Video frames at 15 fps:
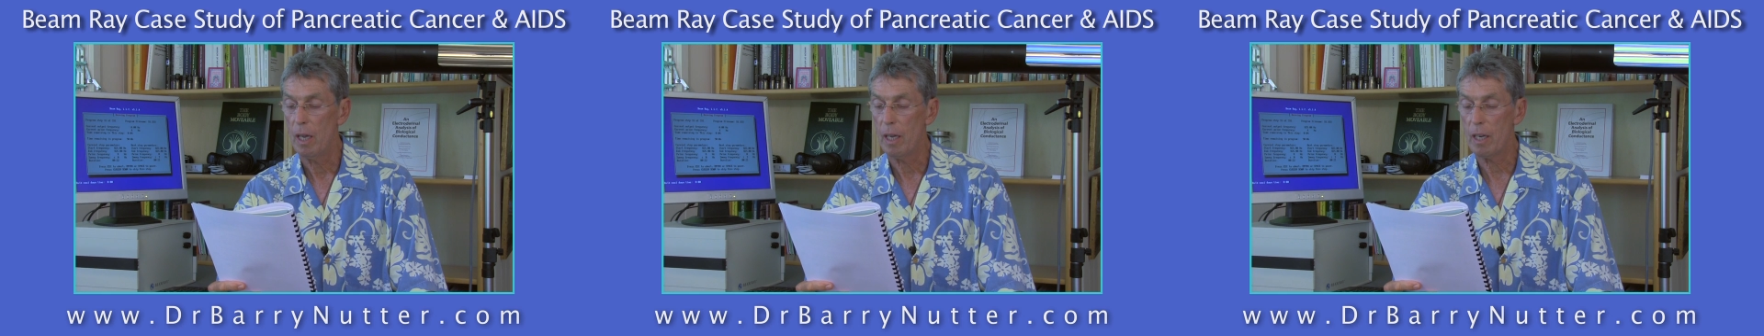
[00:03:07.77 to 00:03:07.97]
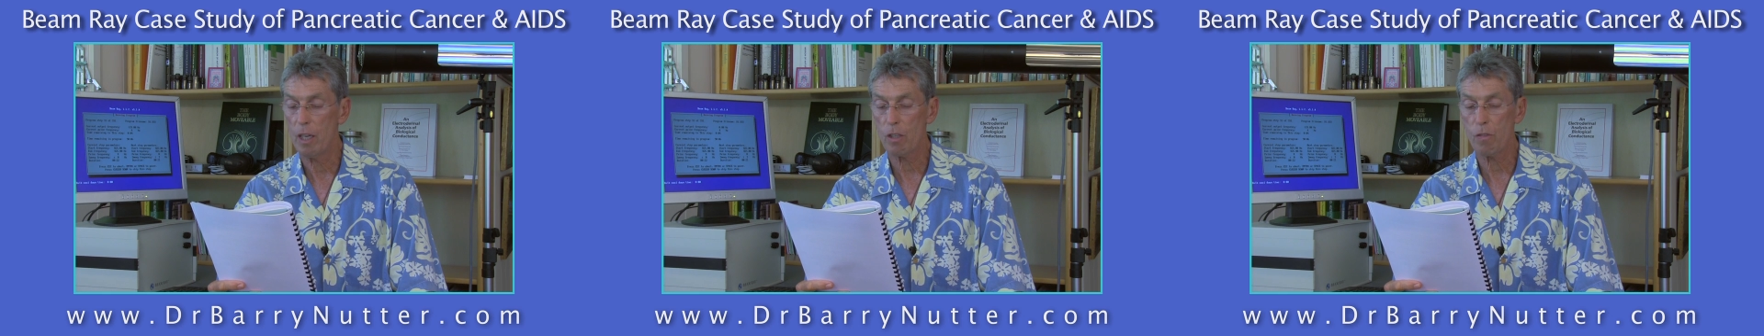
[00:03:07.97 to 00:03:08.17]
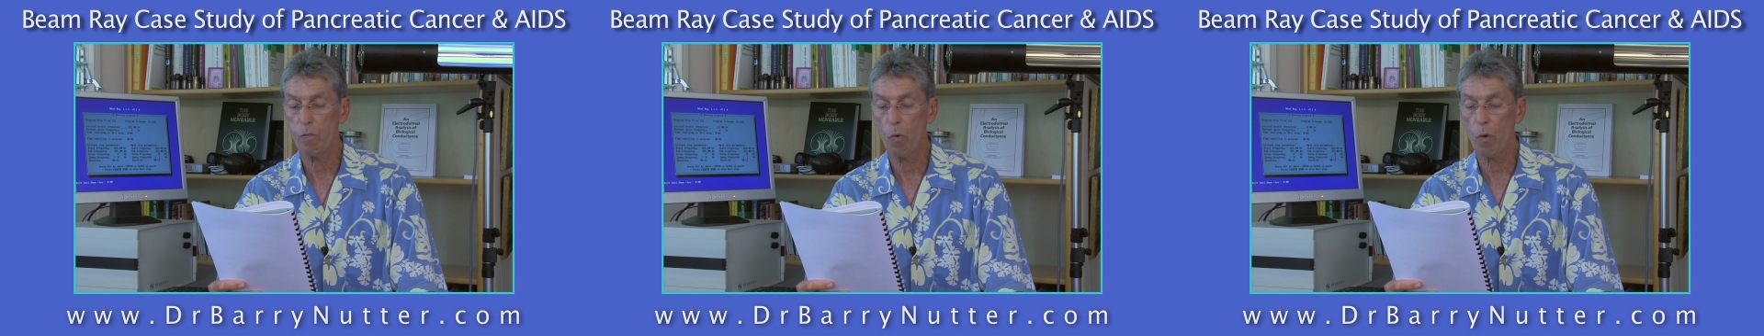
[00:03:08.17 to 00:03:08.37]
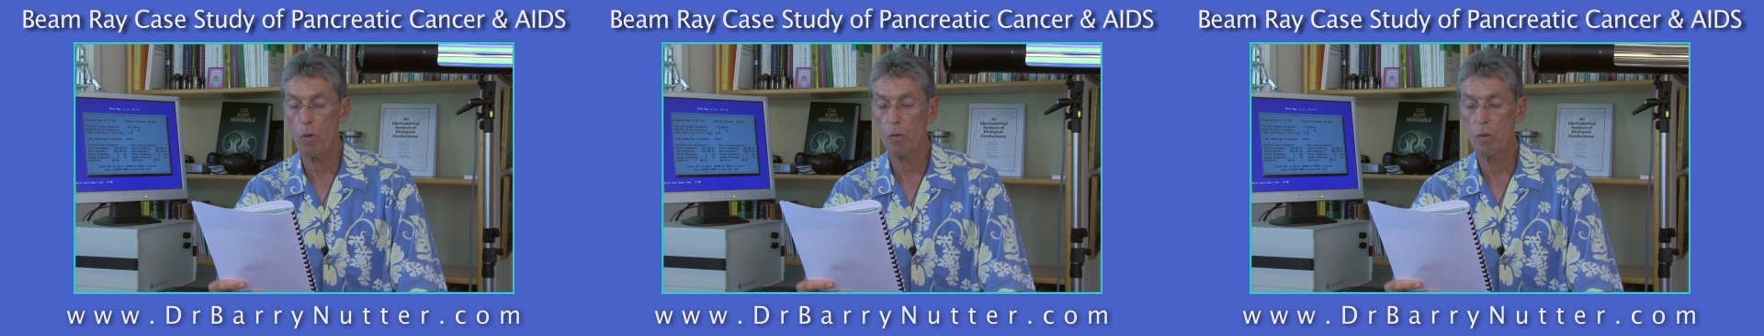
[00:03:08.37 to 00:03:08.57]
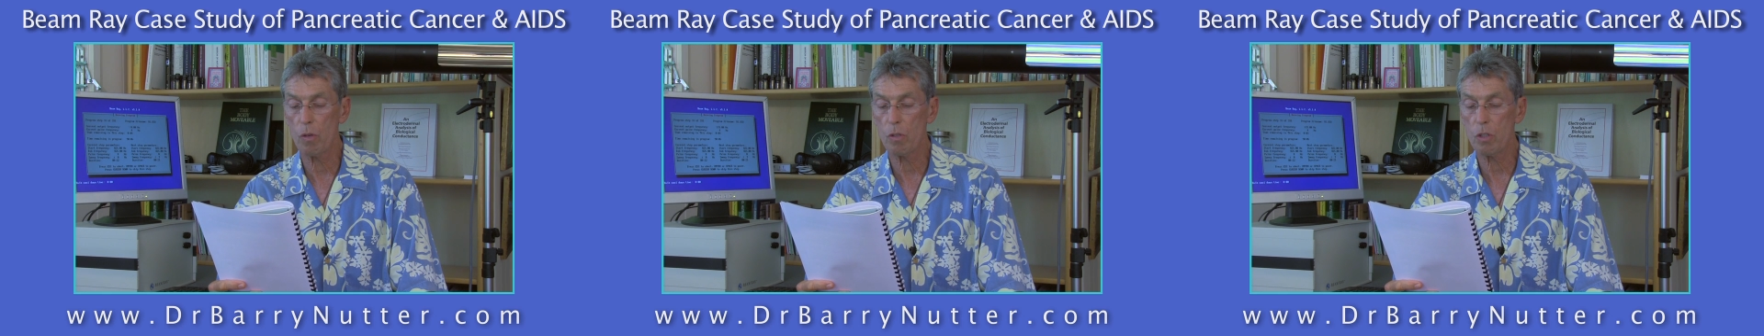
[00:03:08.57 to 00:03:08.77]
and has four
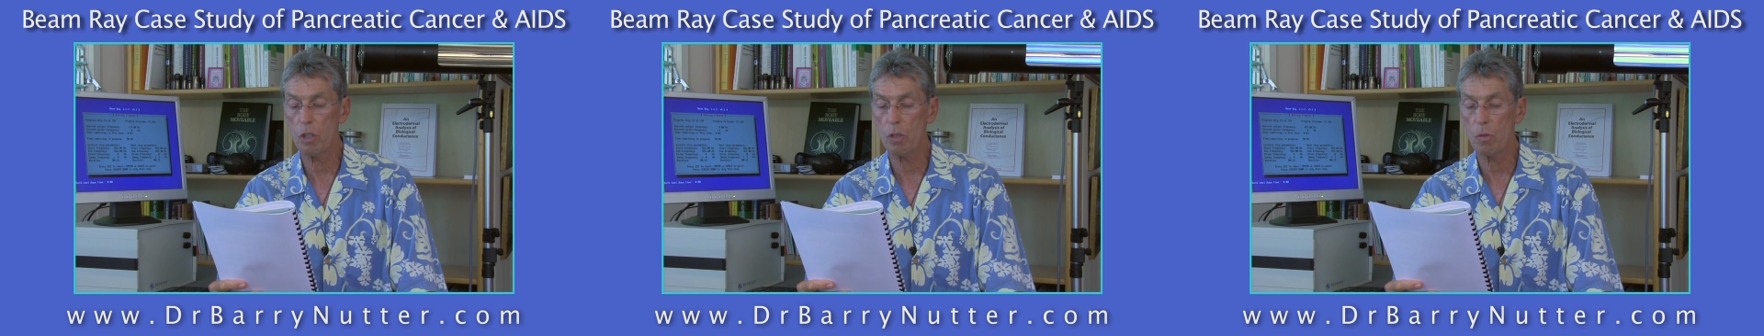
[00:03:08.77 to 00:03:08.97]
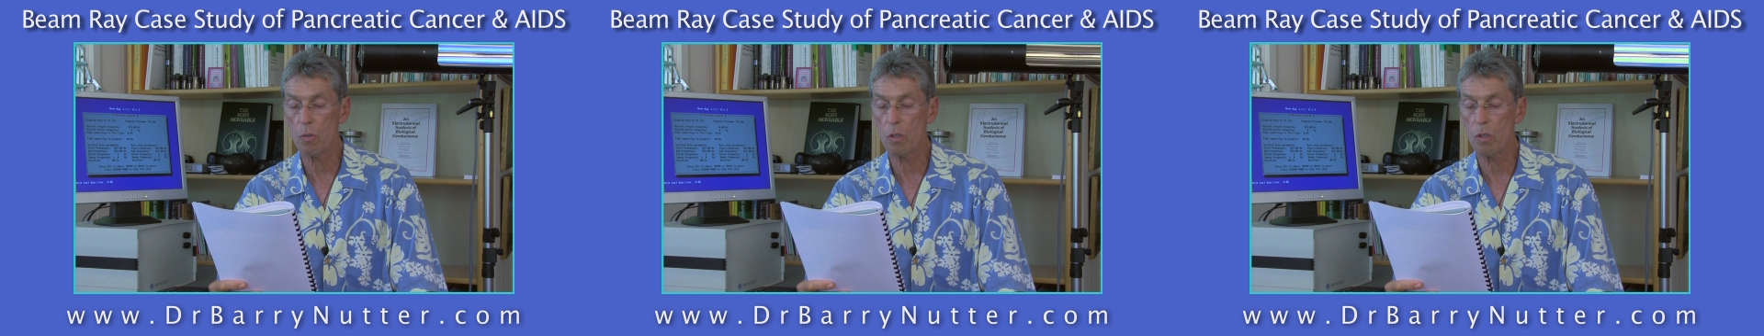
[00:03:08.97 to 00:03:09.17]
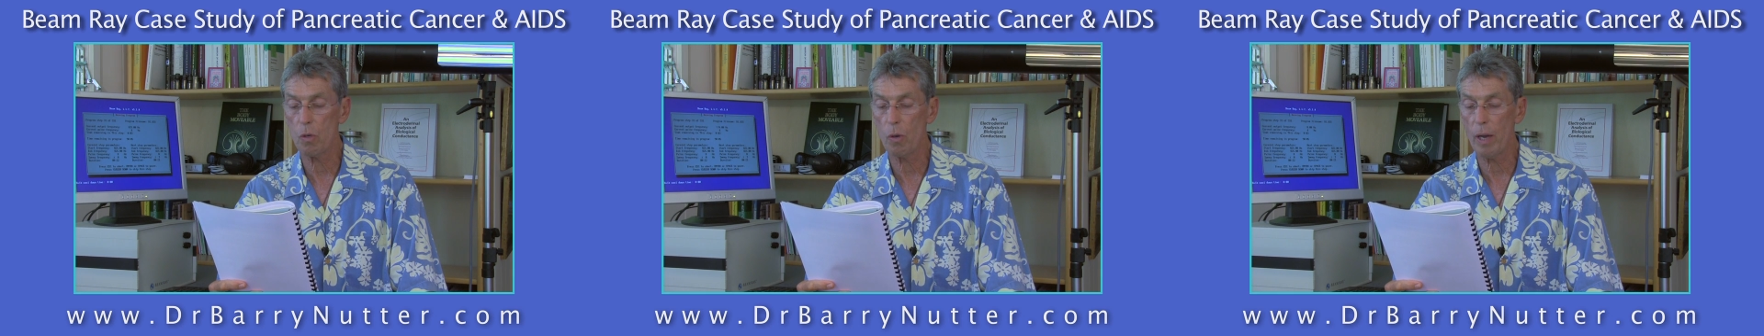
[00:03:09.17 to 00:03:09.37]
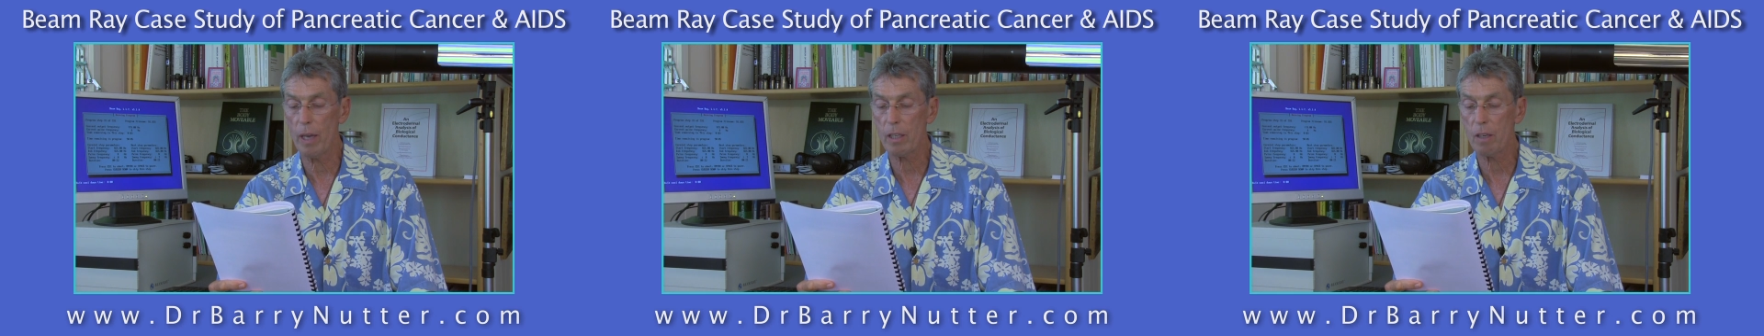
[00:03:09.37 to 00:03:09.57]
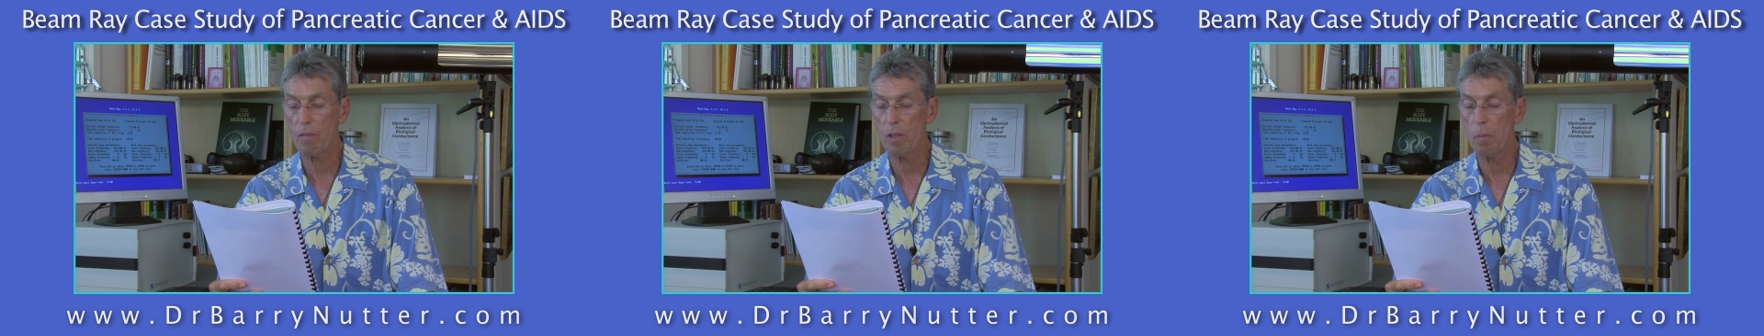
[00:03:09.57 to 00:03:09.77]
grown children who
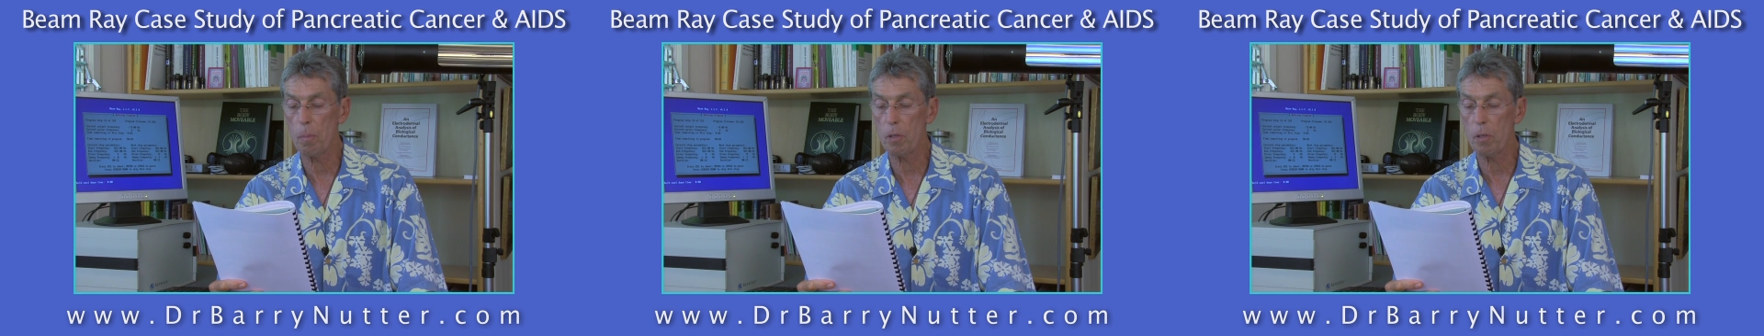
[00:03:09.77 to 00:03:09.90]
actively